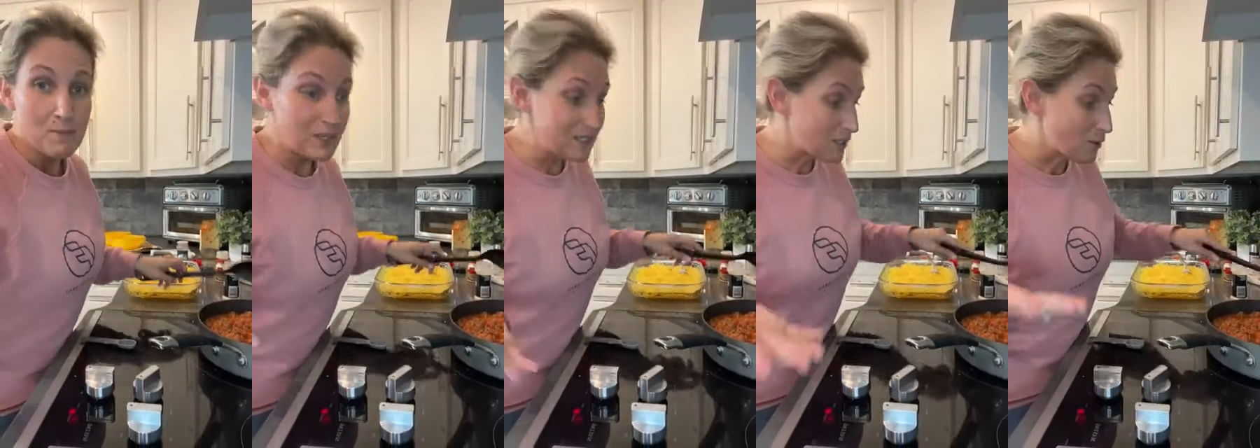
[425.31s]

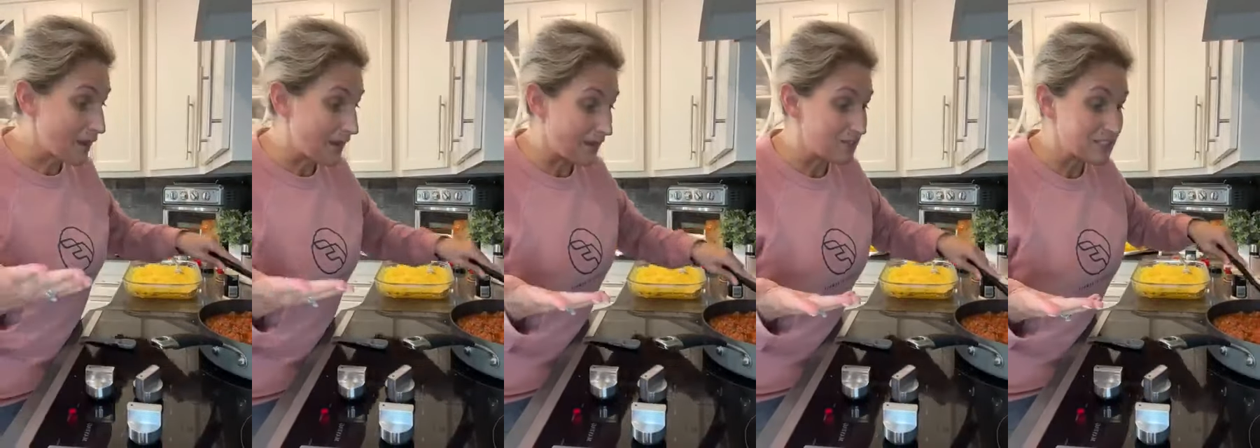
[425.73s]
But it's
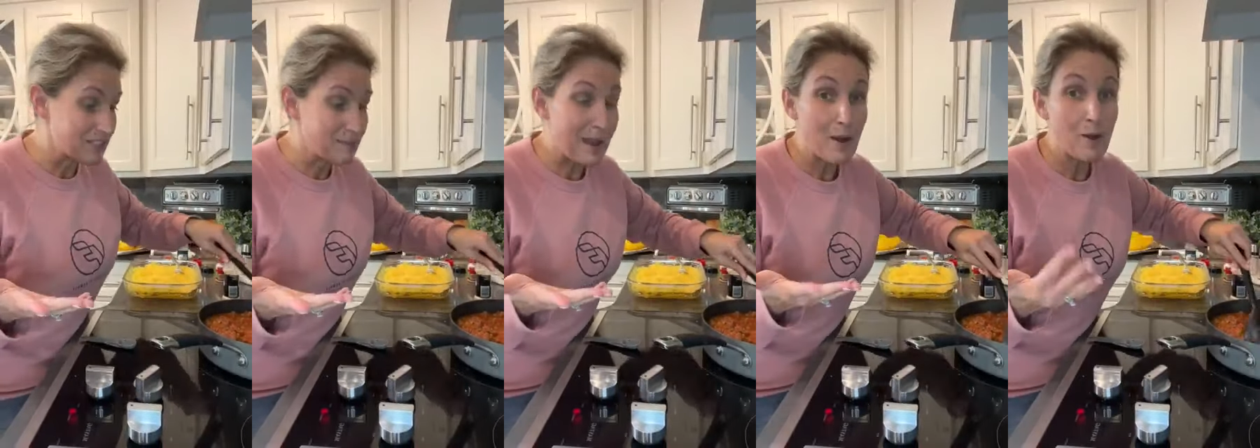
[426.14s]
okay. This
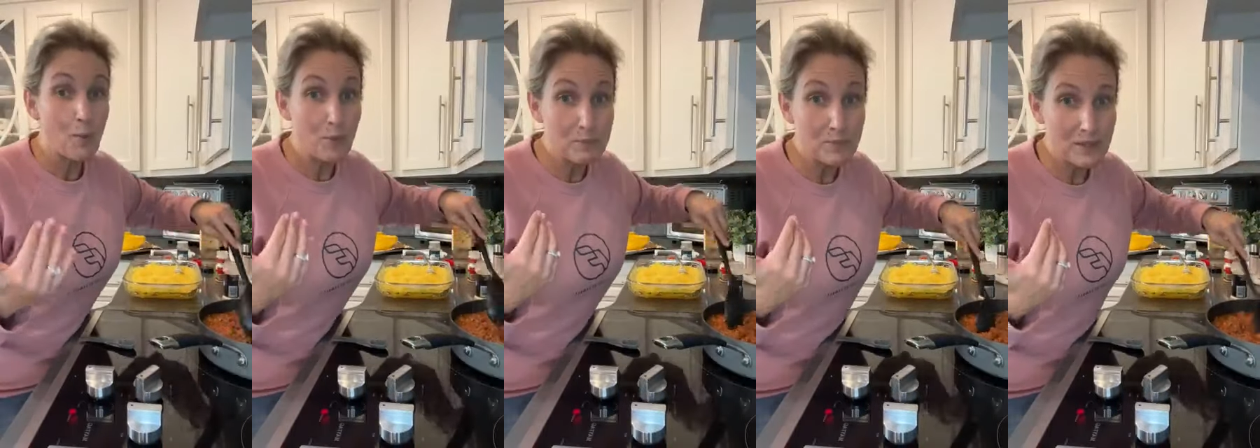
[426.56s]
is my
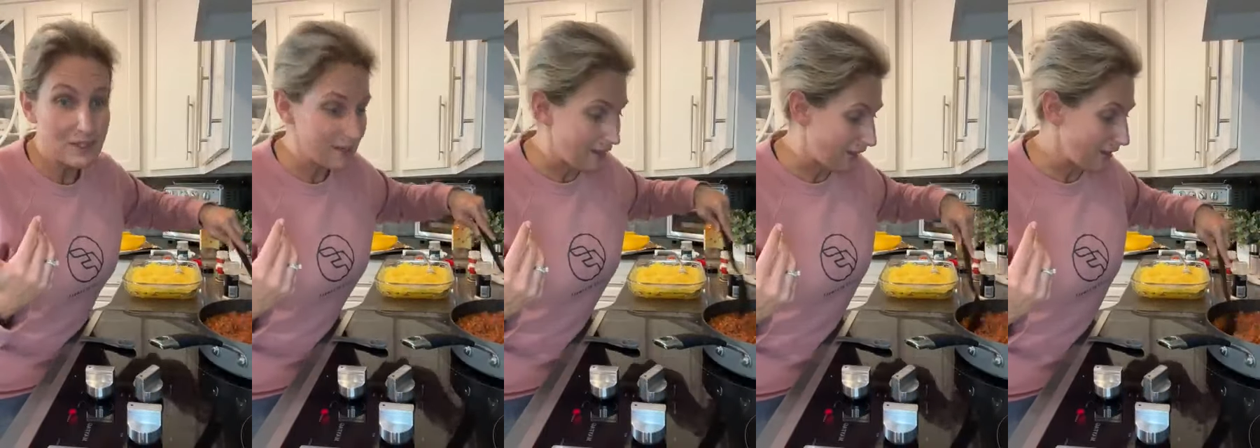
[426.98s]
one meal
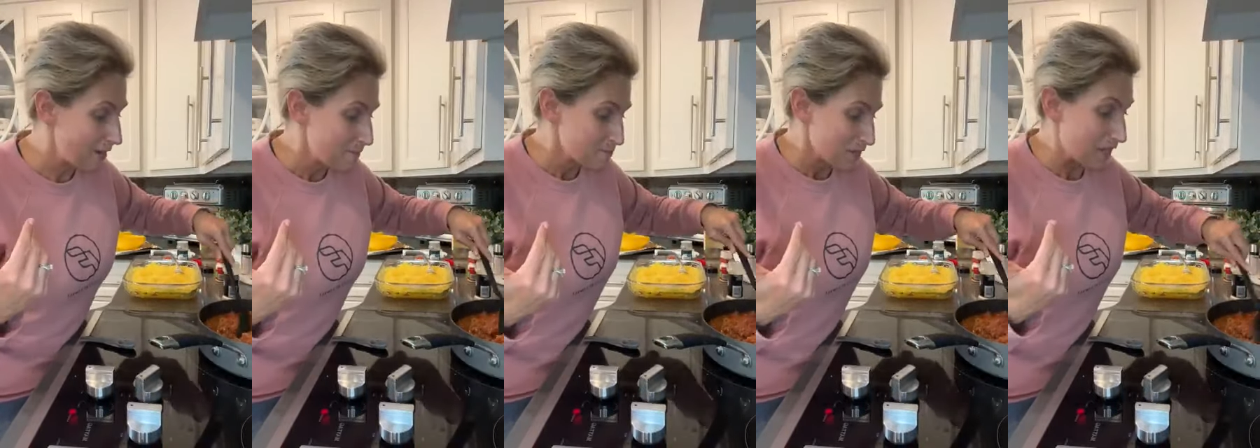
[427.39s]
a
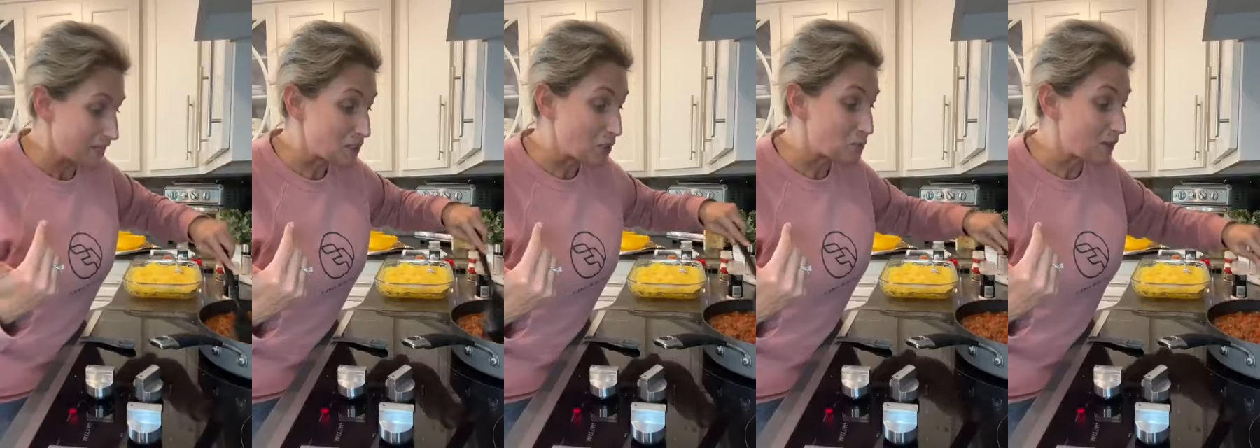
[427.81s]
day, and
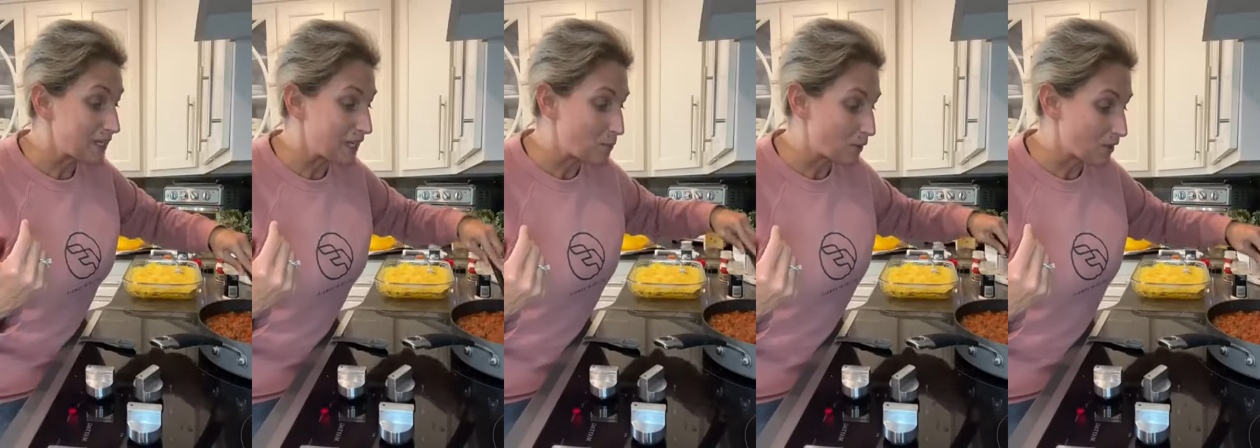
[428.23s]
I told
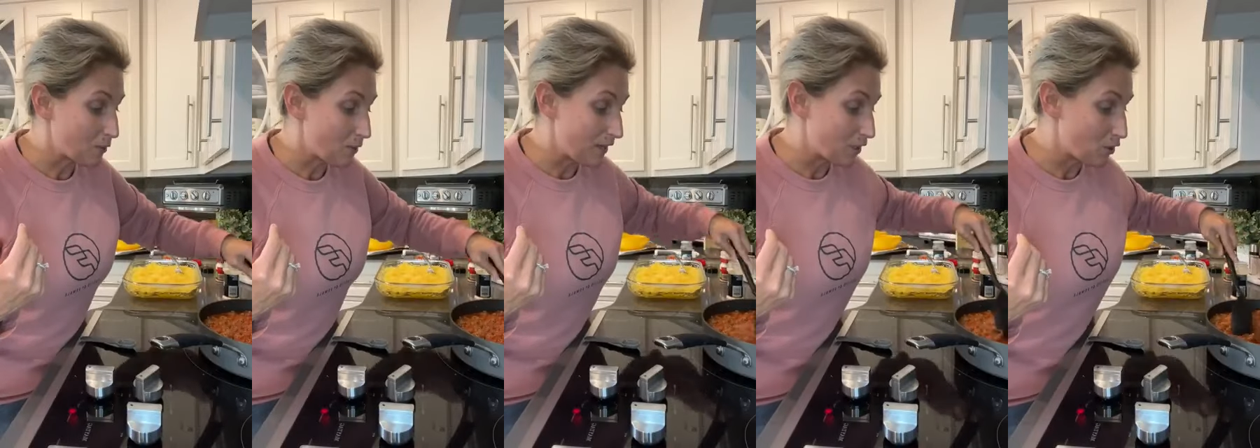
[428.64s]
Ricky we're gonna
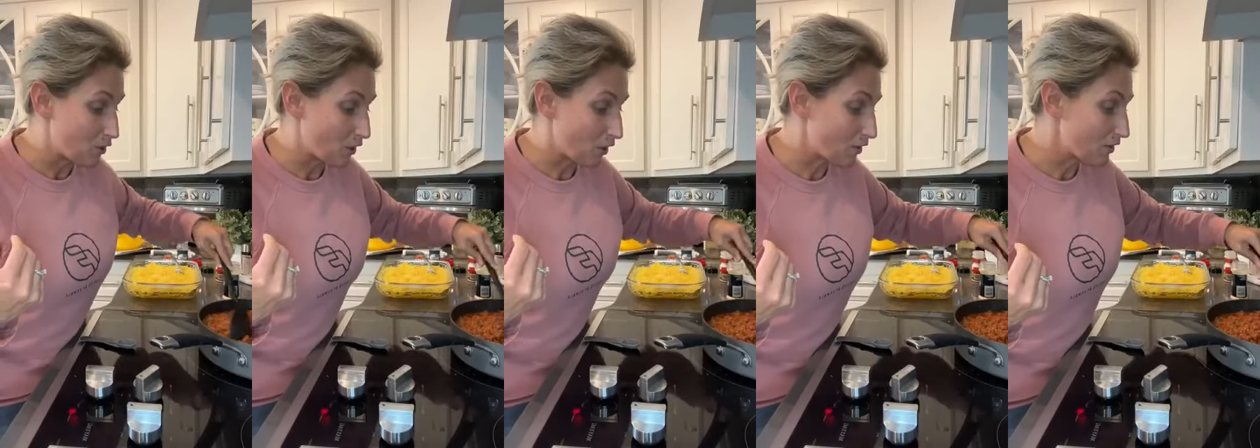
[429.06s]
go ahead and
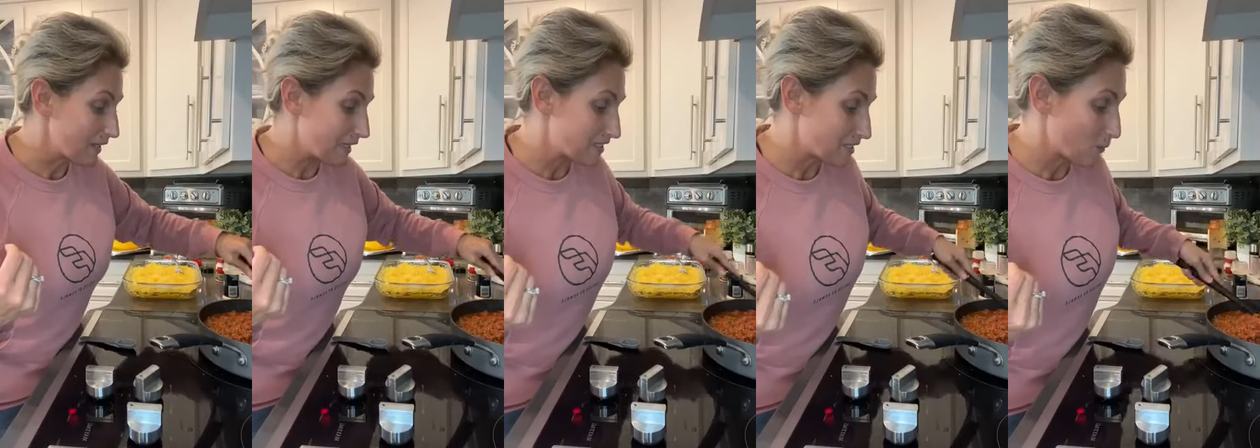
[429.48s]
cook
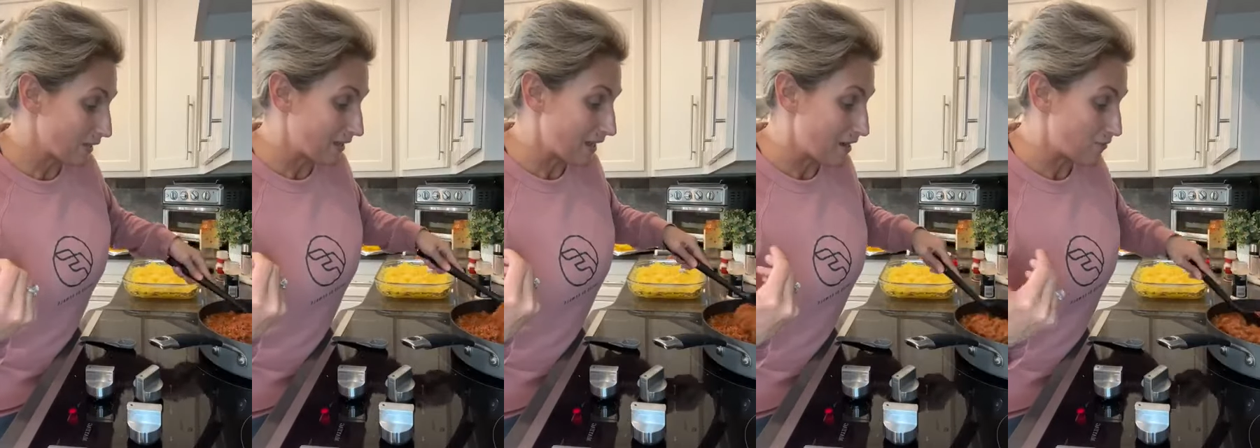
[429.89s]
early so we
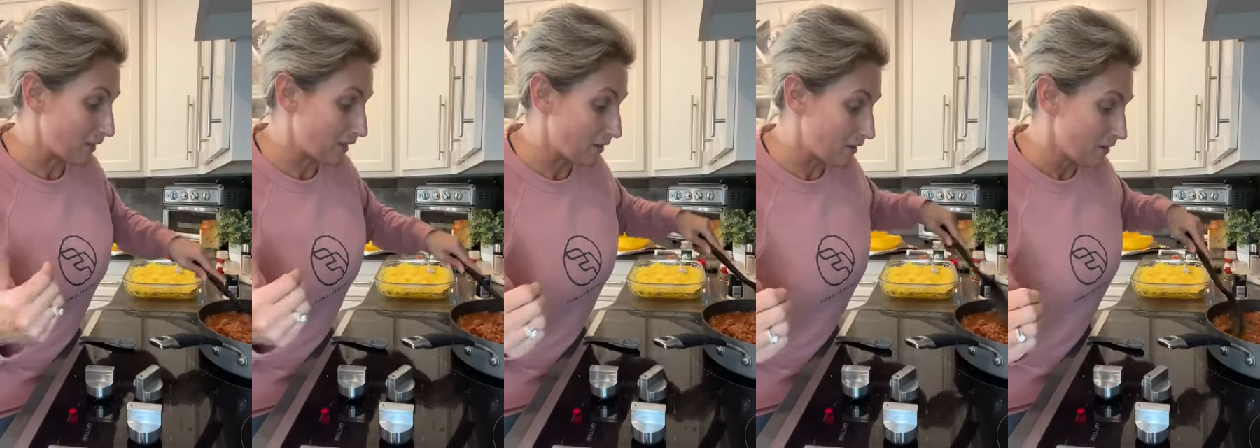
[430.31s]
can have
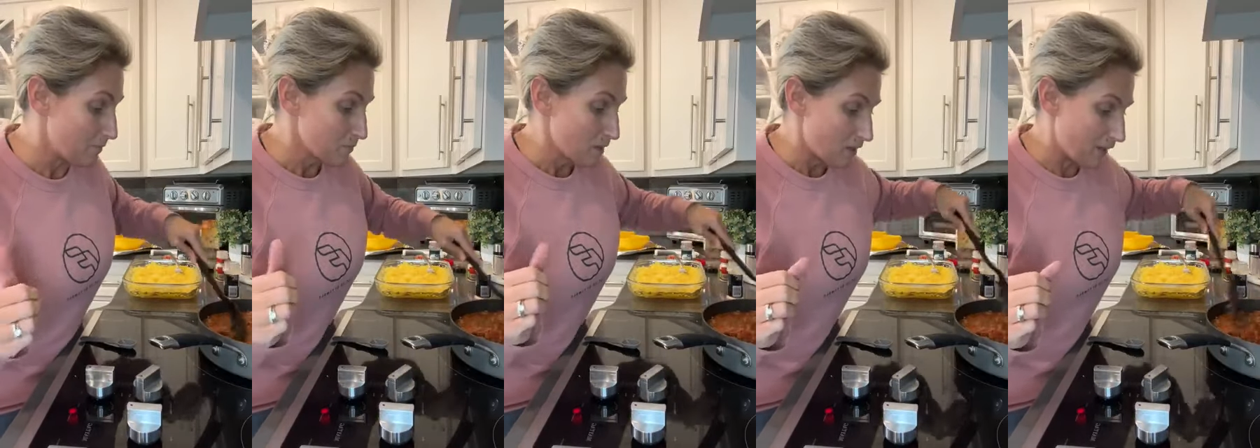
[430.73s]
like a
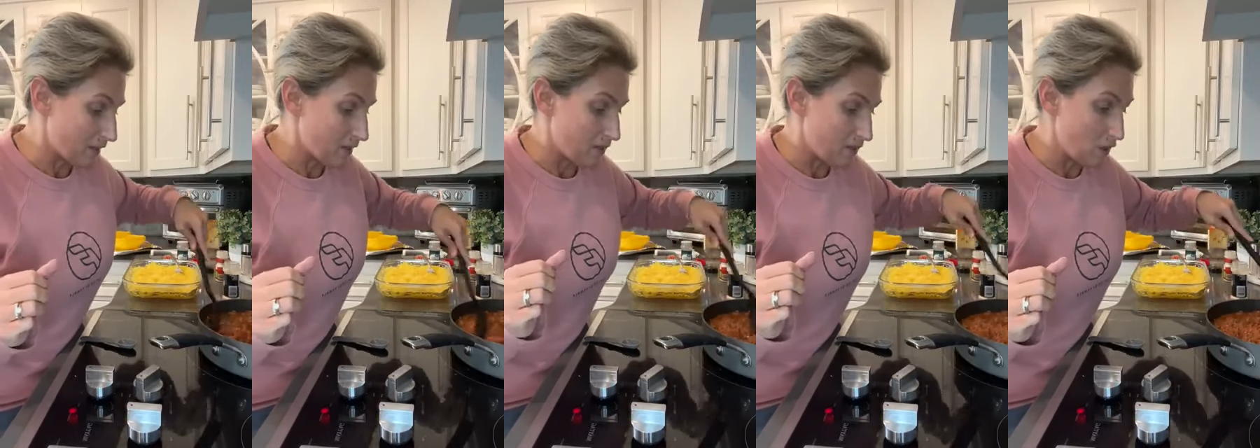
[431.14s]
like
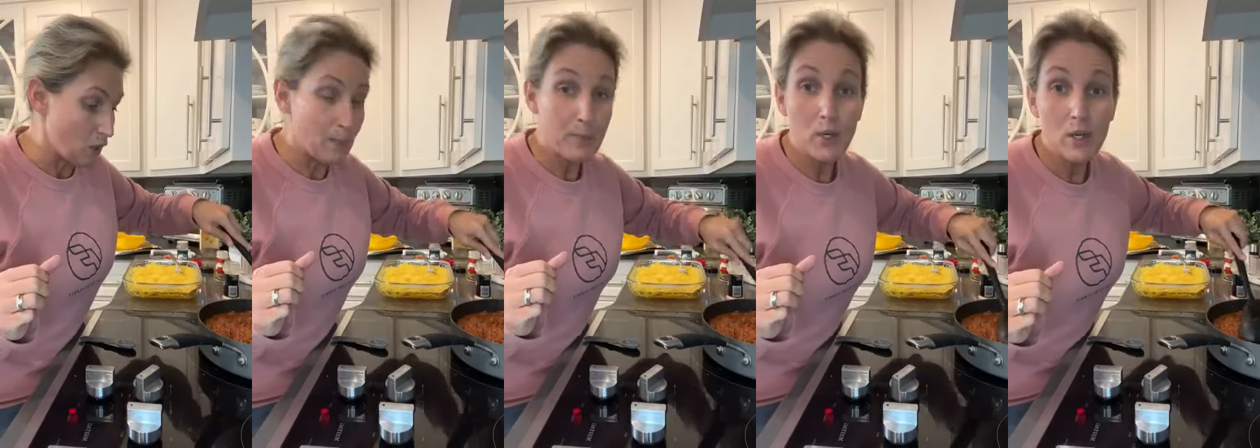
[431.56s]
a, a
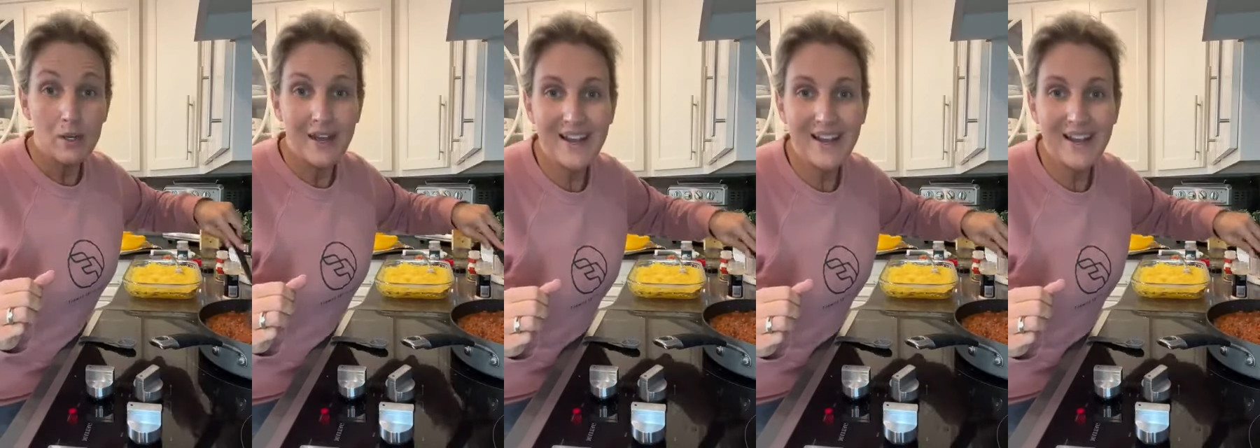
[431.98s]
lupper.